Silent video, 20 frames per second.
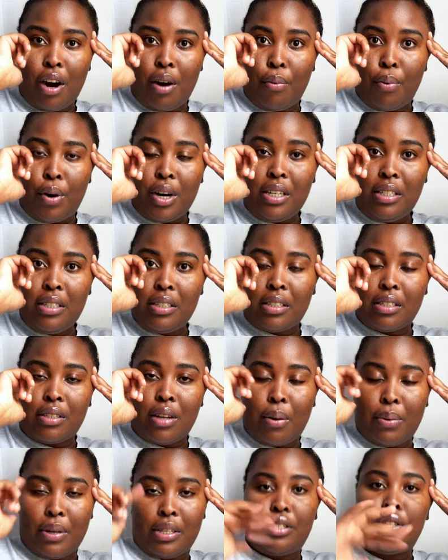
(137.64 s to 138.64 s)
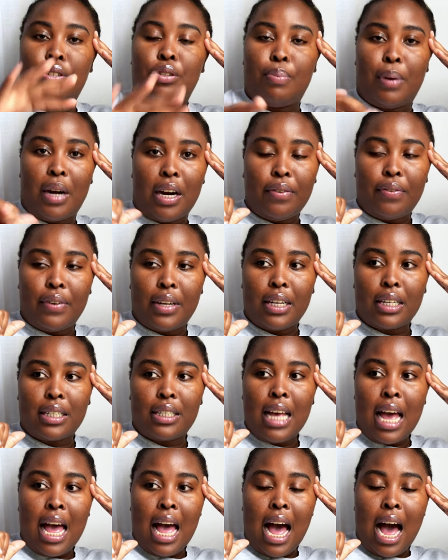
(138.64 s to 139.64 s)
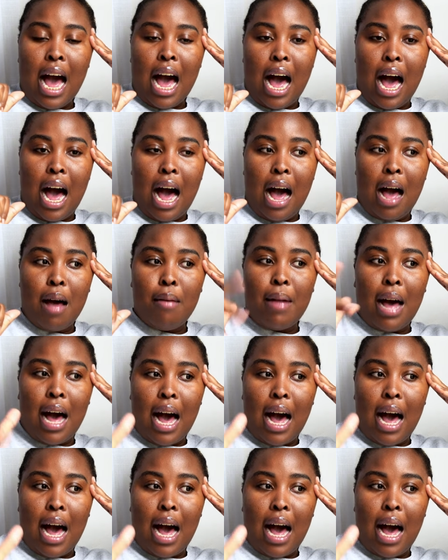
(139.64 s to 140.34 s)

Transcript: world is always too perfect. Um,